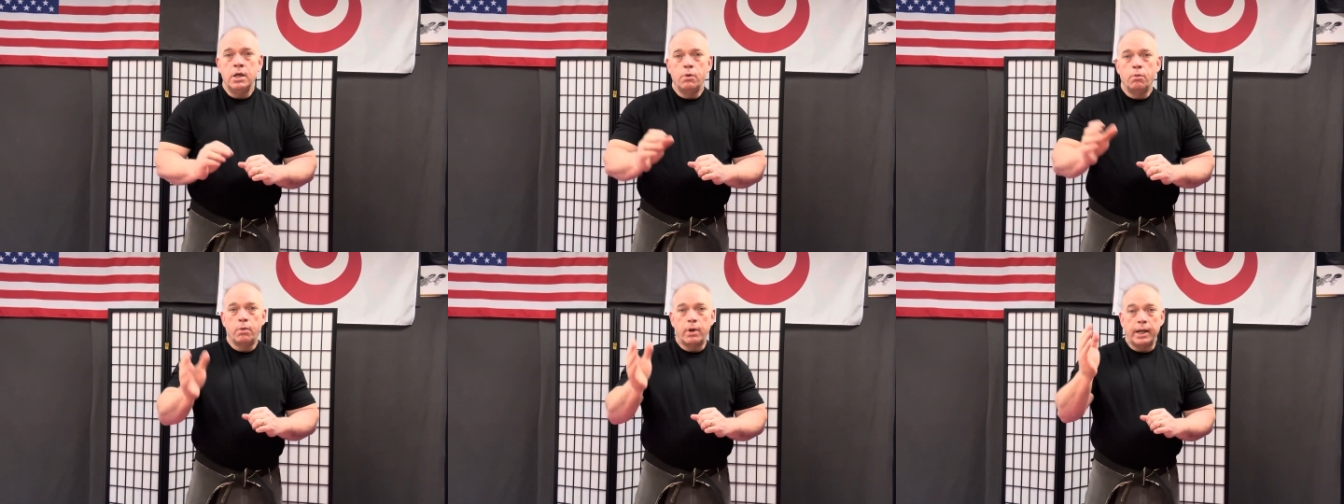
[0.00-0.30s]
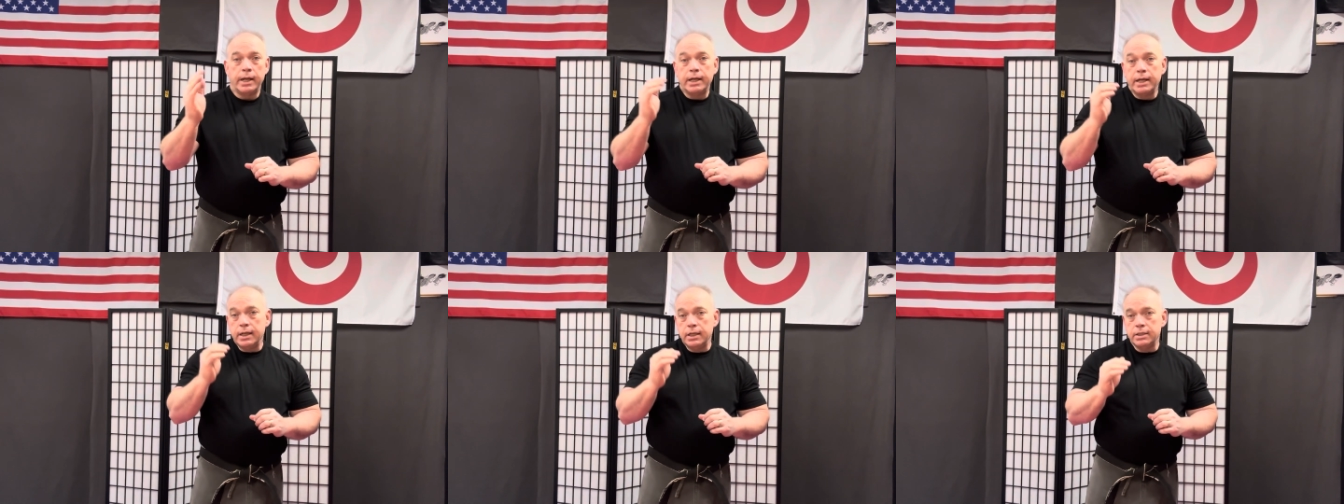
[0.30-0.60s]
When I
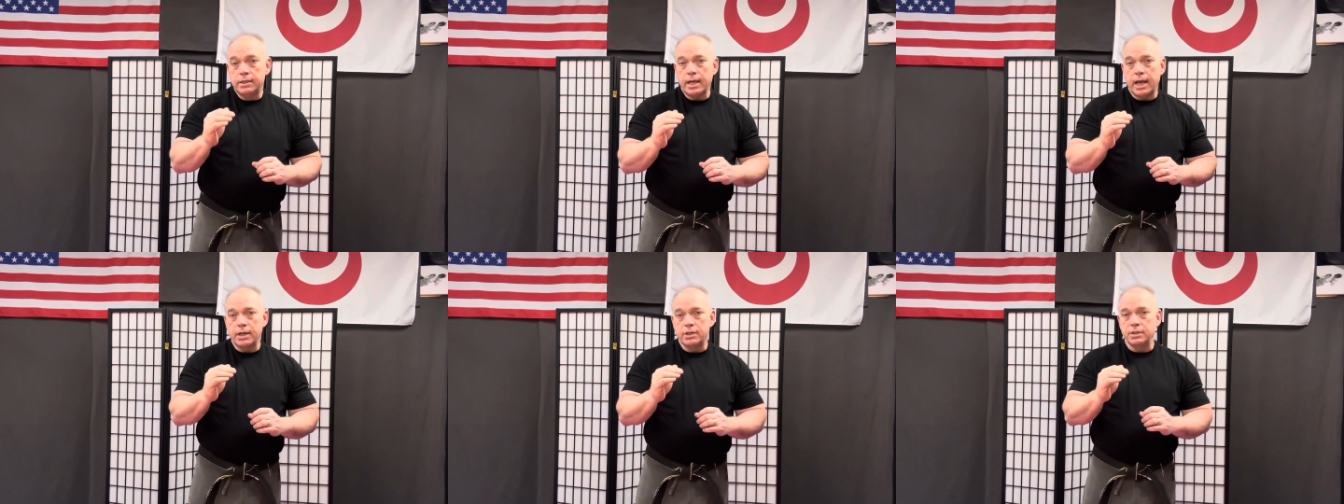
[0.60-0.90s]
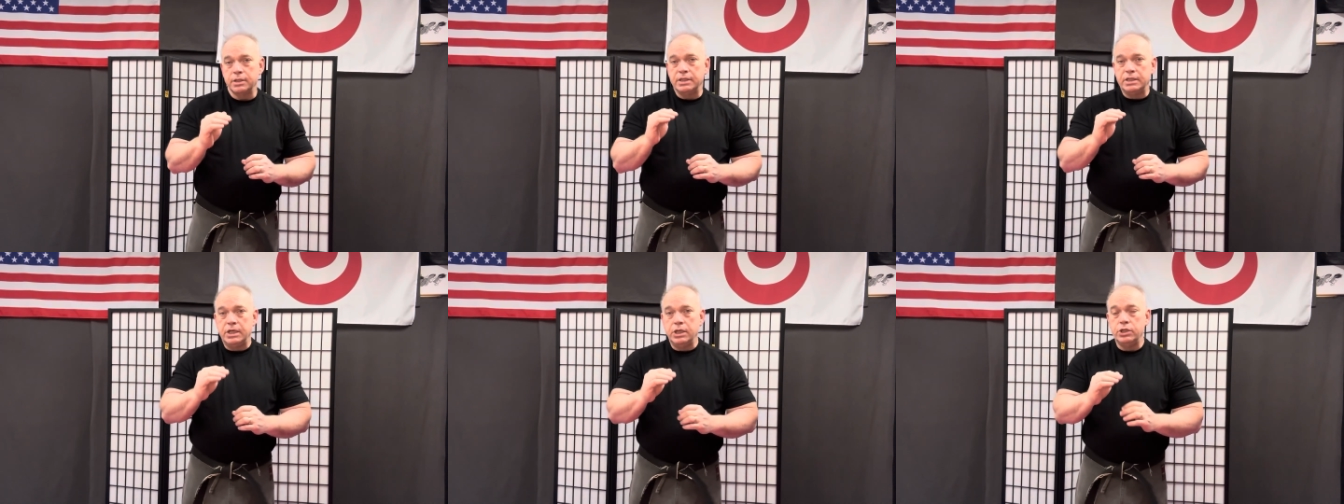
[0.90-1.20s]
get into
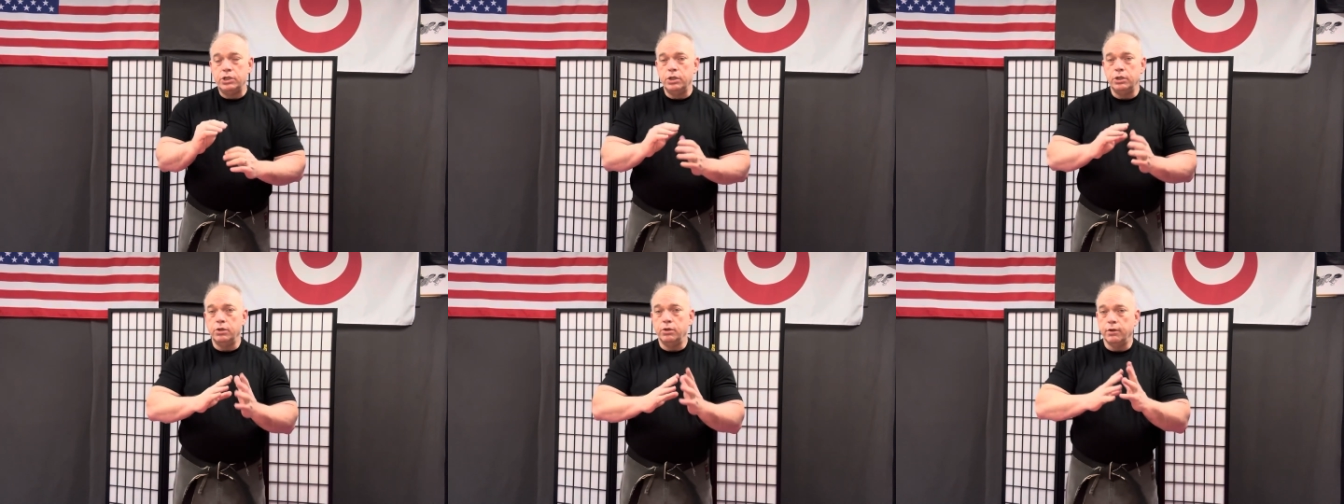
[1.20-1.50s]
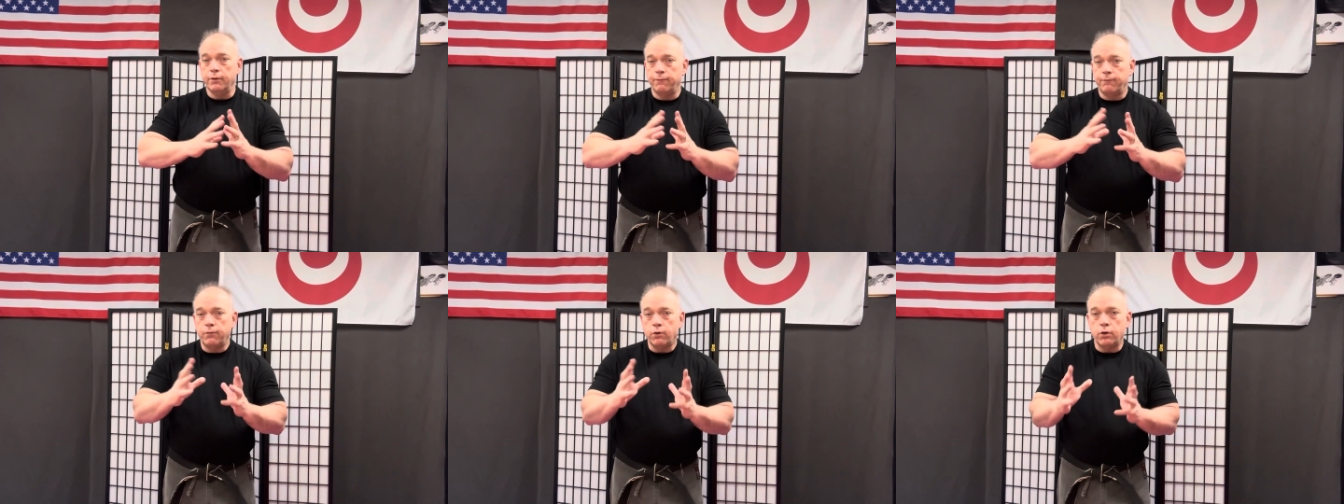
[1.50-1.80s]
actually teaching you the
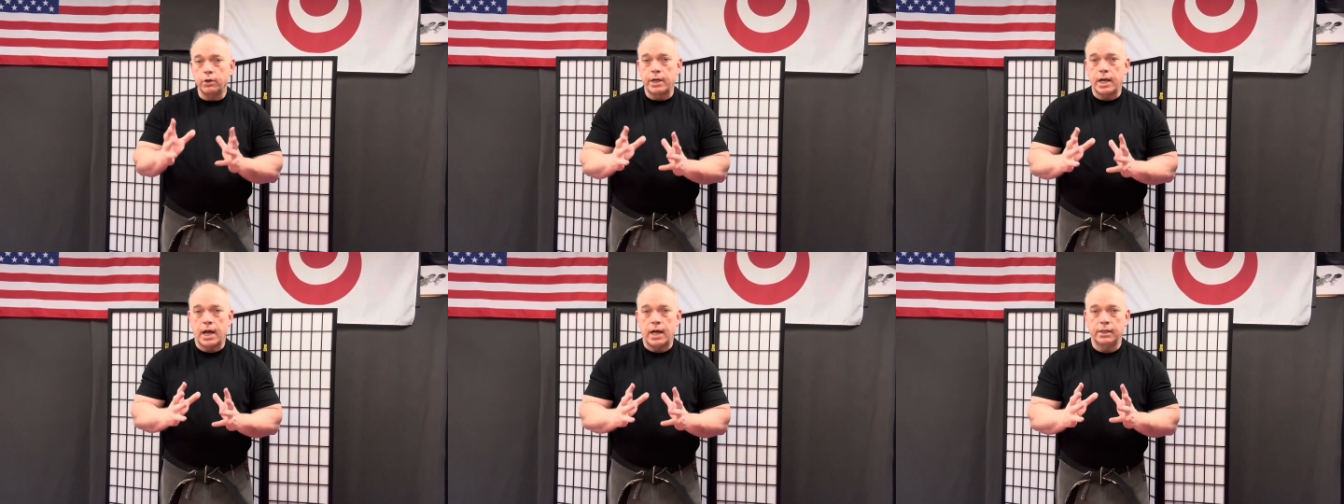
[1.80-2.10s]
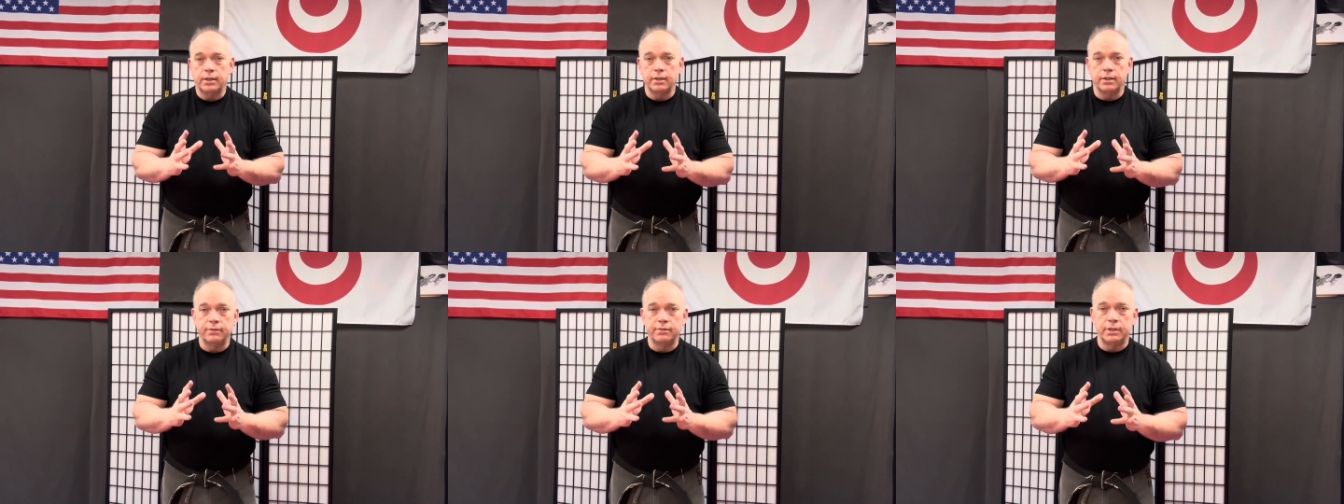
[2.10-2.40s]
full
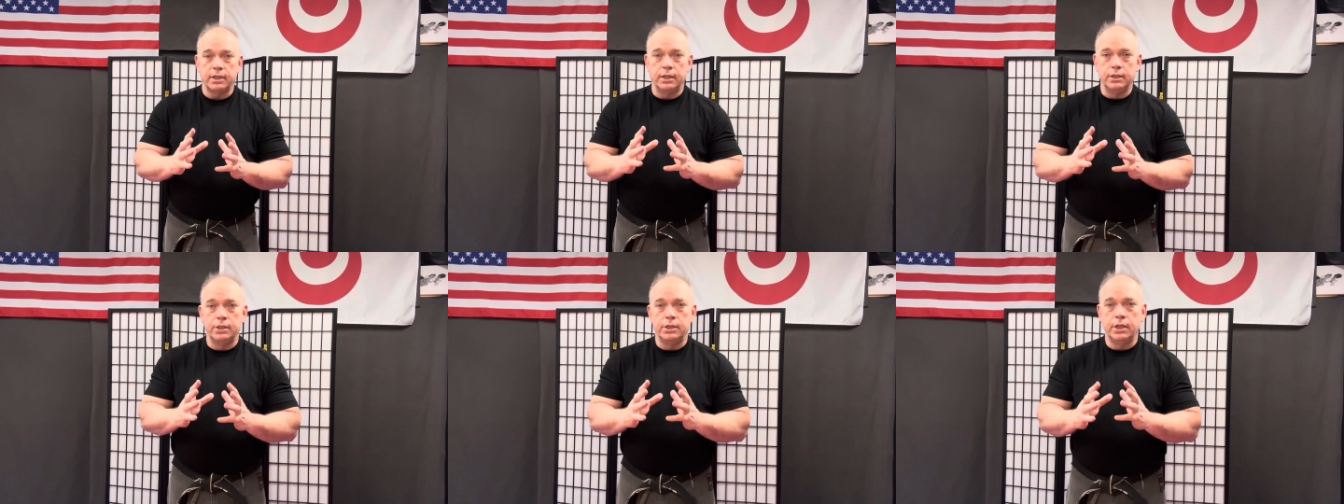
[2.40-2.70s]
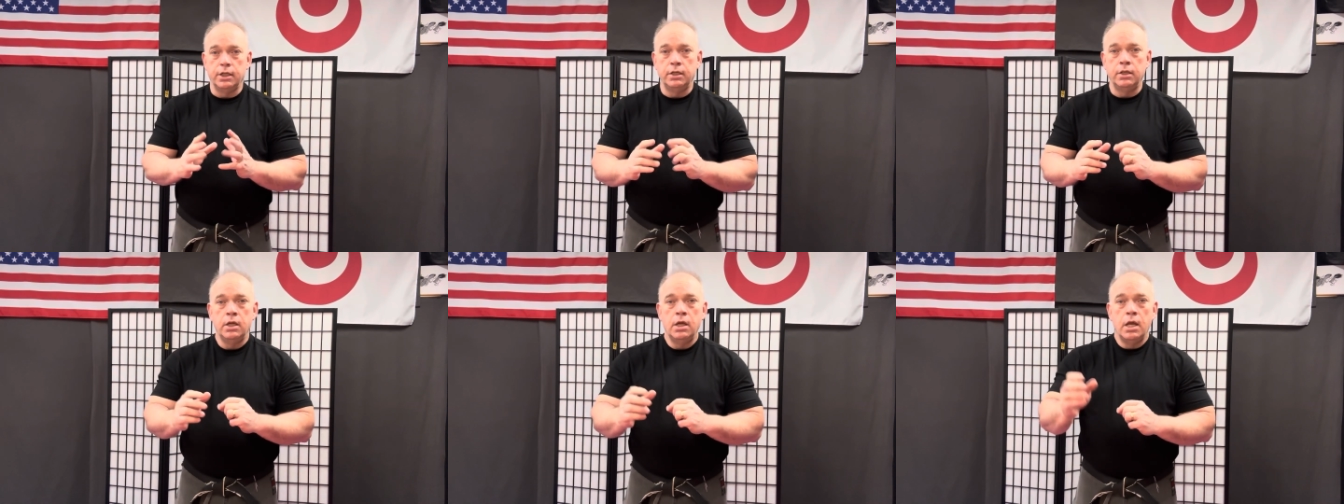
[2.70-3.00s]
kata of
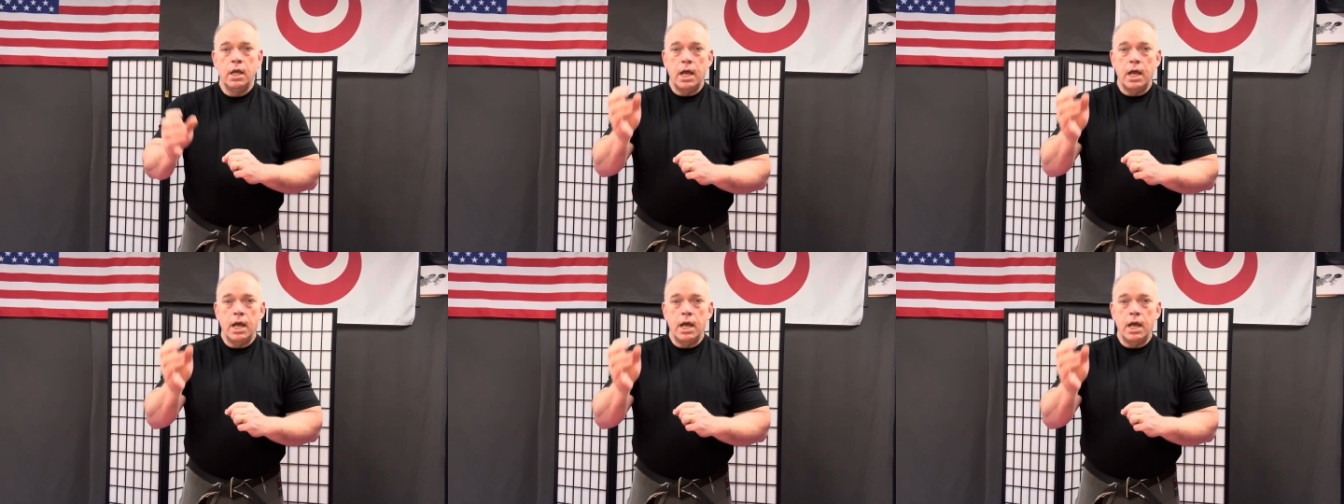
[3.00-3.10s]
Sanchin,